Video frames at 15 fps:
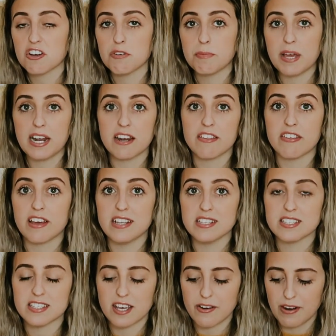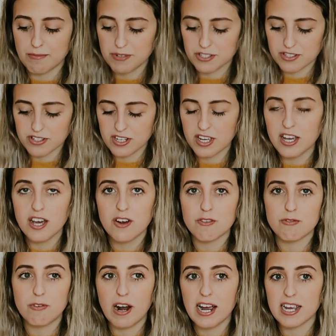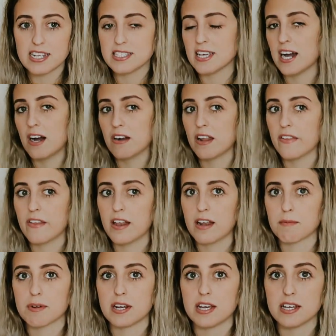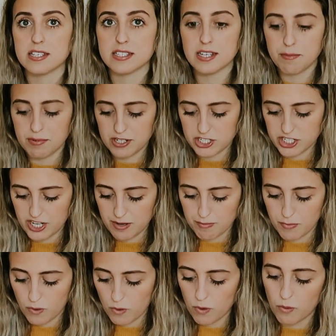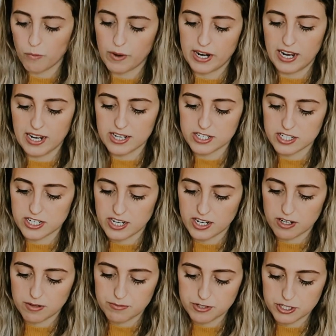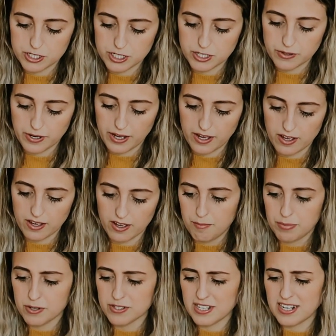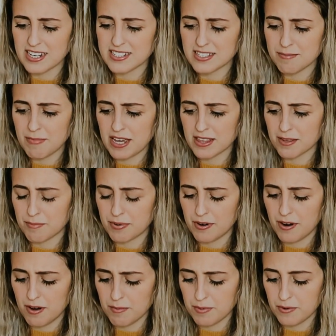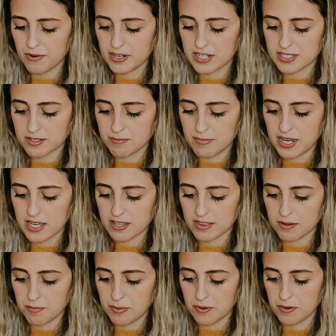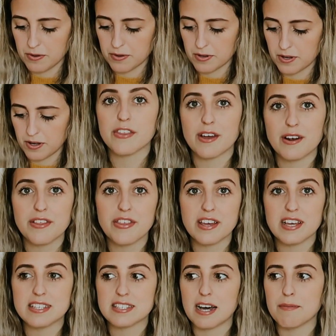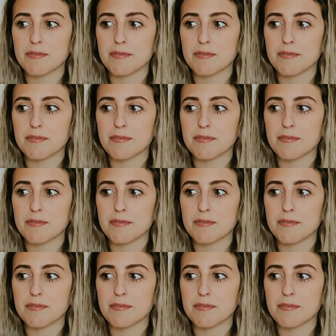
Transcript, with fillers: could be anything. So I'm just gonna write it down and then I'm gonna establish it more when I actually come to shoot it. Plus I need to make the prop or I need to make the board. The only thing is